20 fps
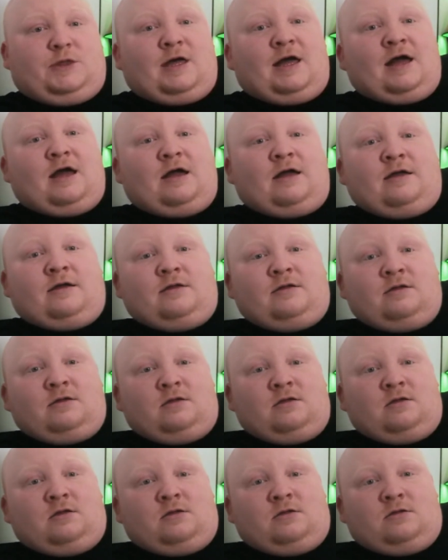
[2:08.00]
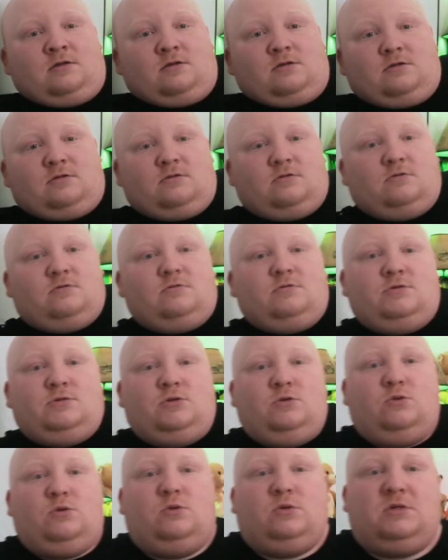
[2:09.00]
there,
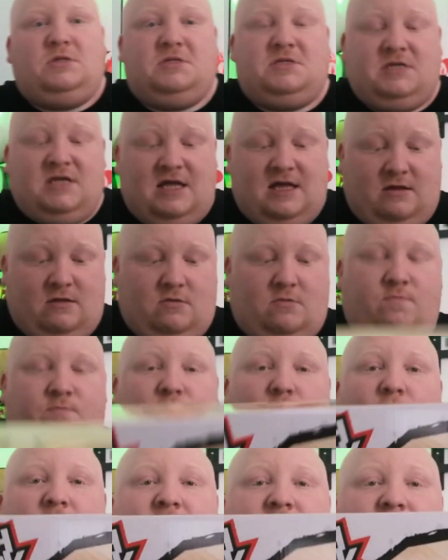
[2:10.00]
so you can see it, but